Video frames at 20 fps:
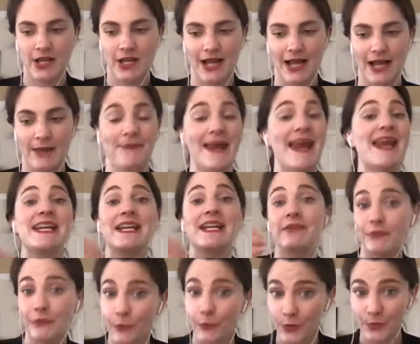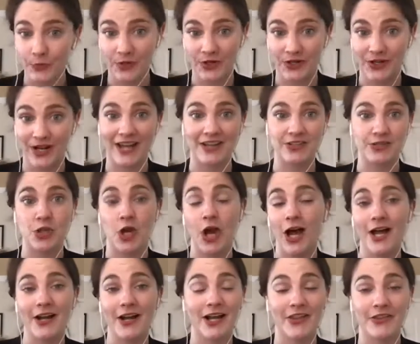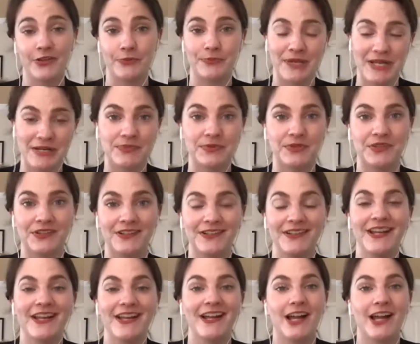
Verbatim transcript: uh, paid it forward and taught other people